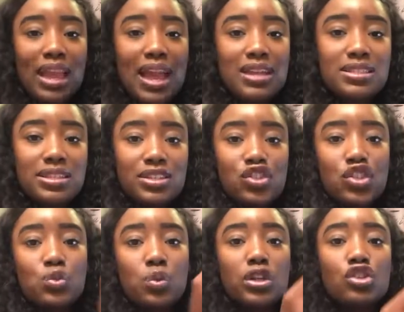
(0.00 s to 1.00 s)
I did
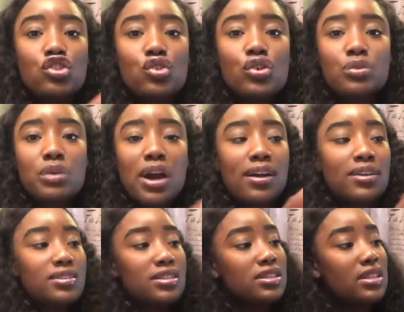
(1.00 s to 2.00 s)
just want to show you
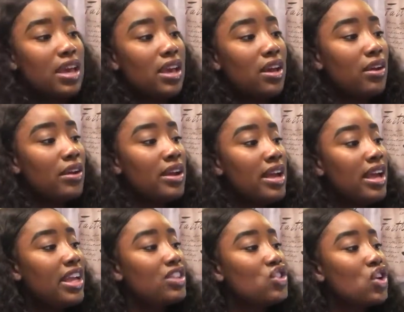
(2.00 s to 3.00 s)
guys this hair
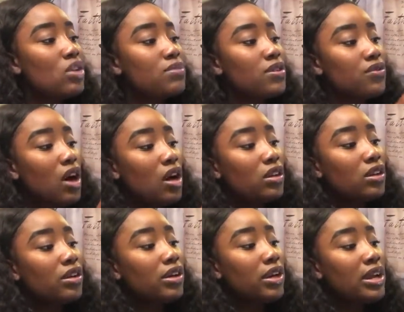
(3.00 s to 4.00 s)
in terms of
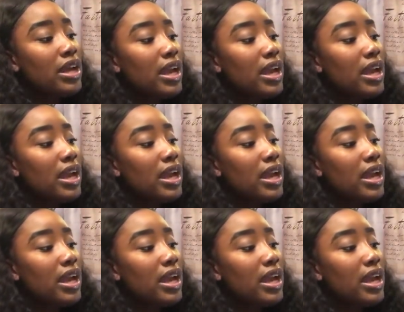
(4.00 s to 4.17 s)
color